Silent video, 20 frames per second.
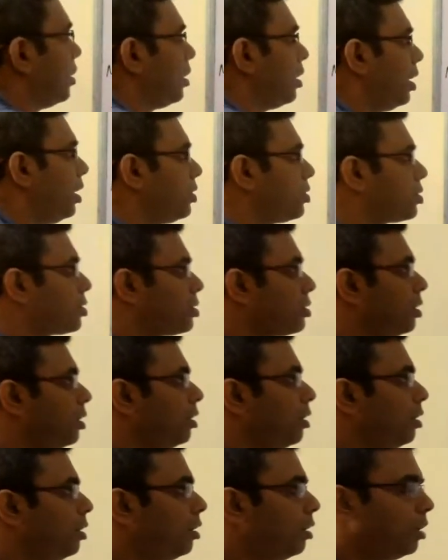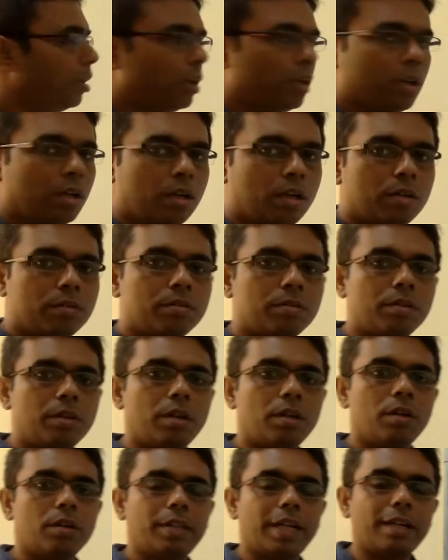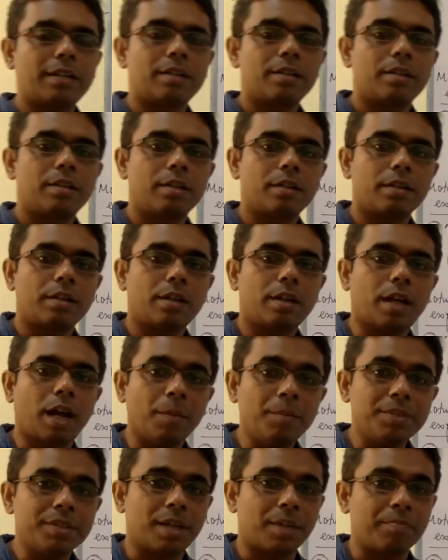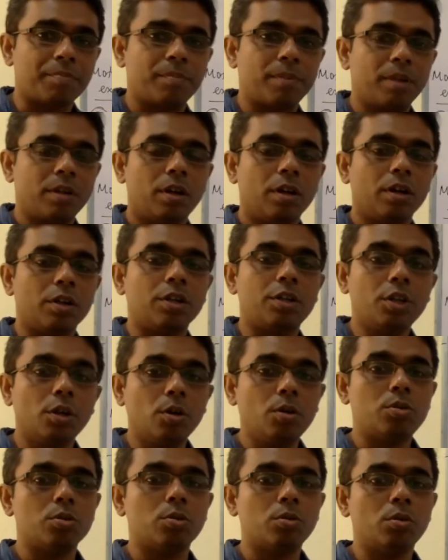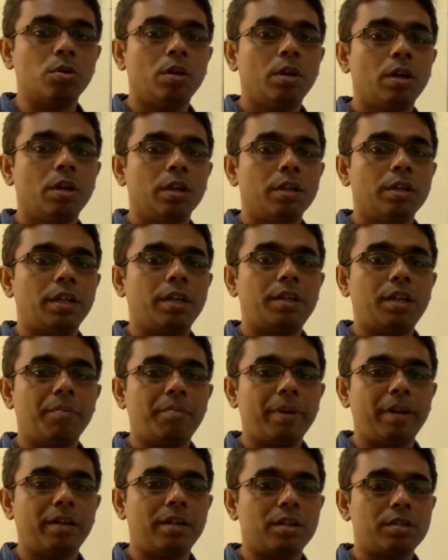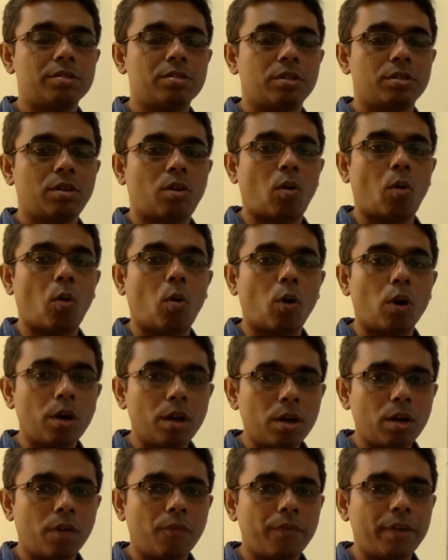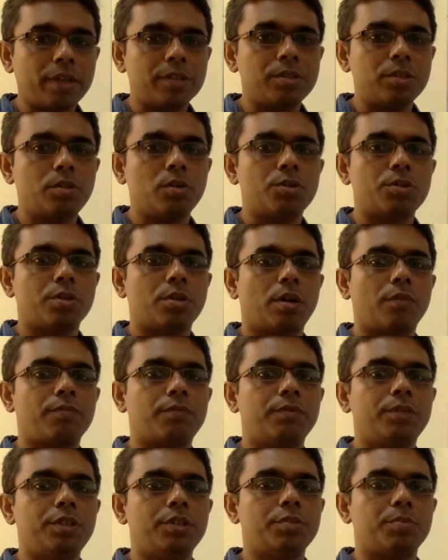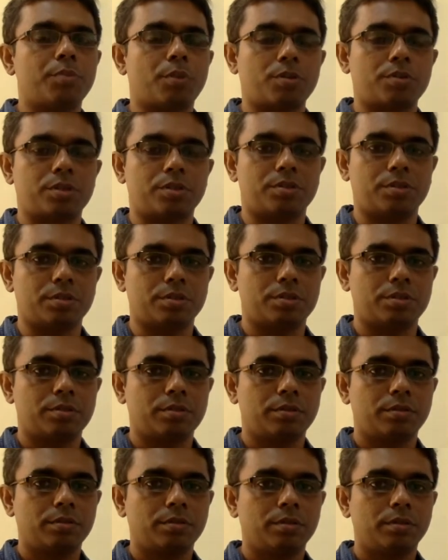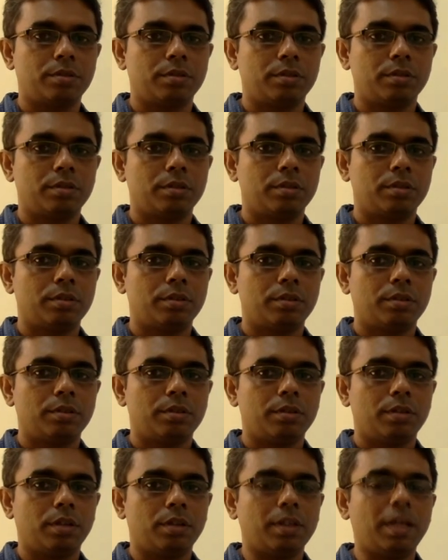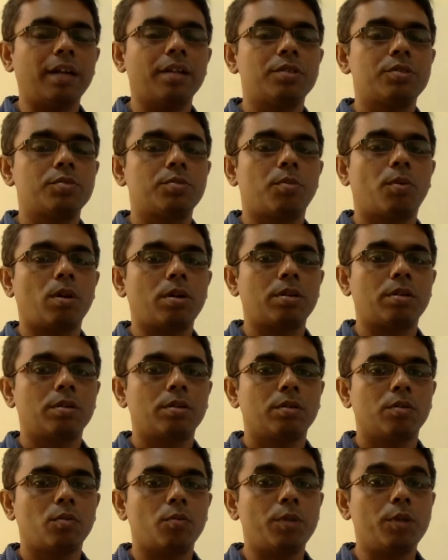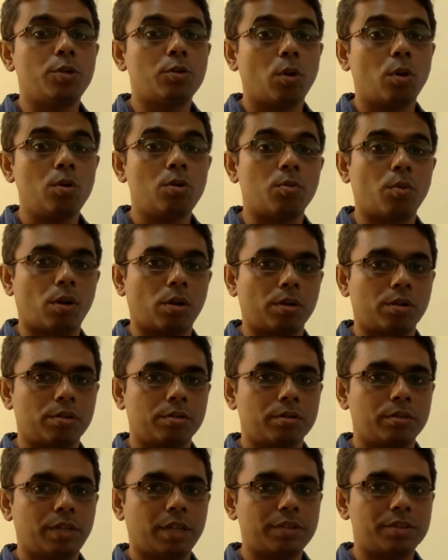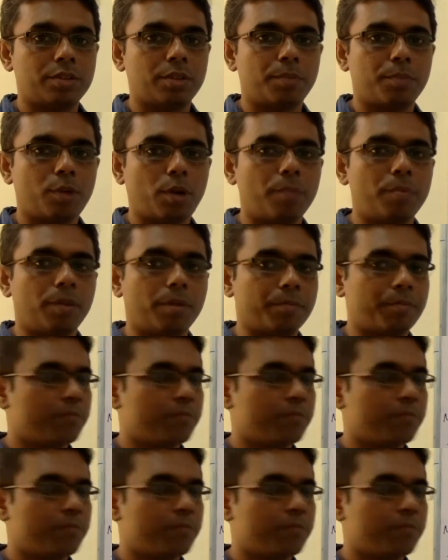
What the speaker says: is, that comes up due to the dependence on the order of execution of these processes. And that is what we don't want. That's the problem.